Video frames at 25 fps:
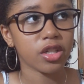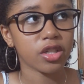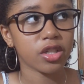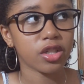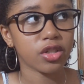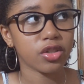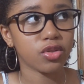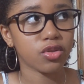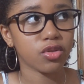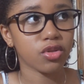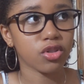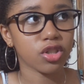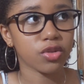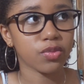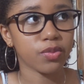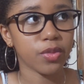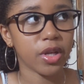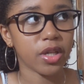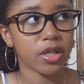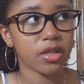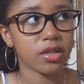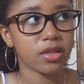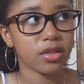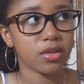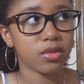to George
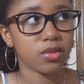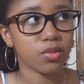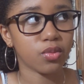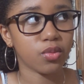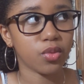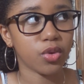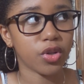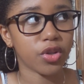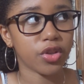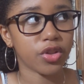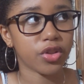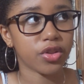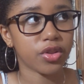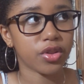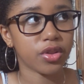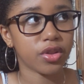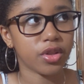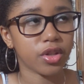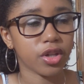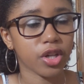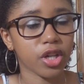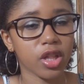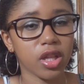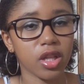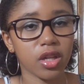Mason with
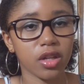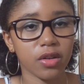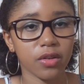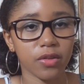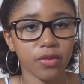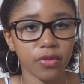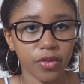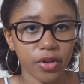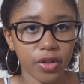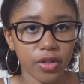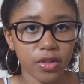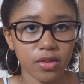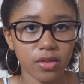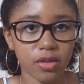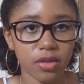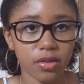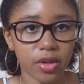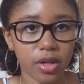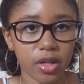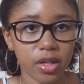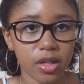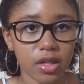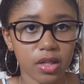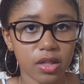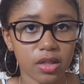their clique of friends
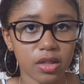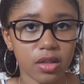already.